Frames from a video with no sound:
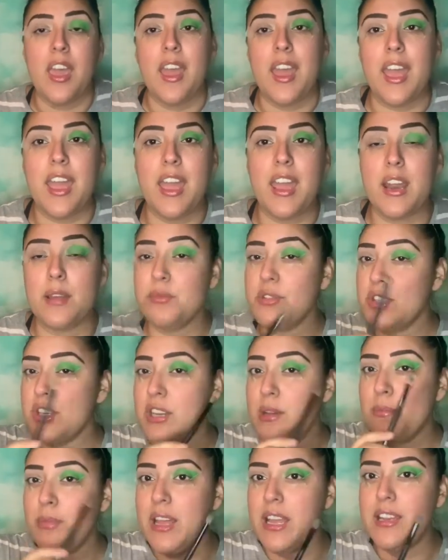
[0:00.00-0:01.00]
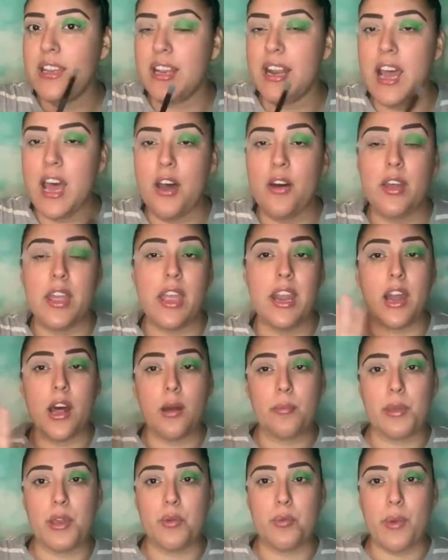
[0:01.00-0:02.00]
And I'm just gonna blend it out, and
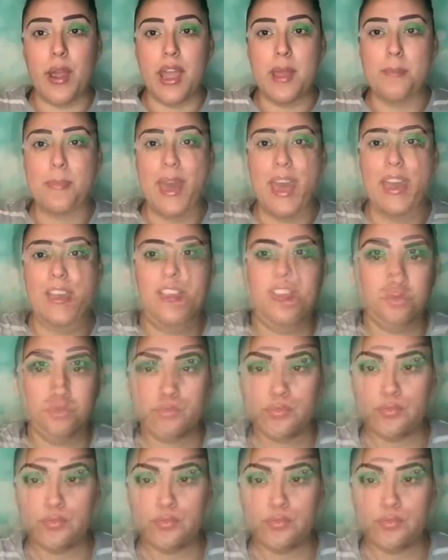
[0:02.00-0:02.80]
I'll be right back.